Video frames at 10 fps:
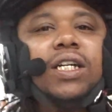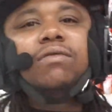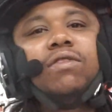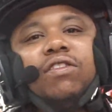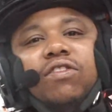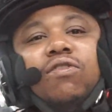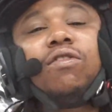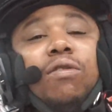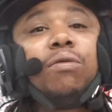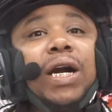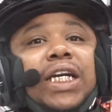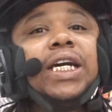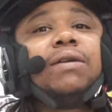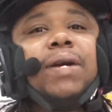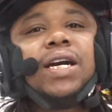Even though it's still going right
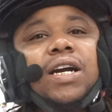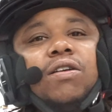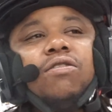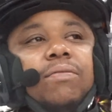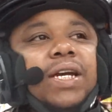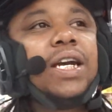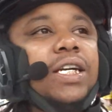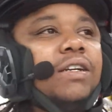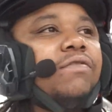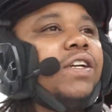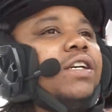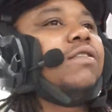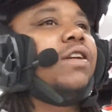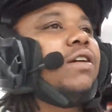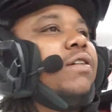now, but I gotta go and edit this video
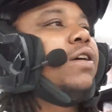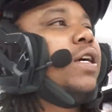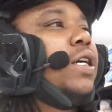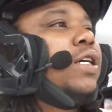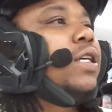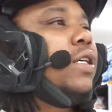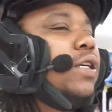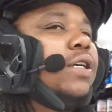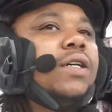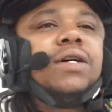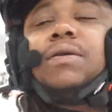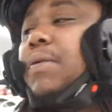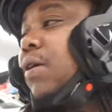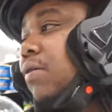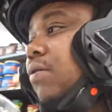now. Um,
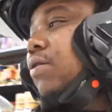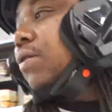oh,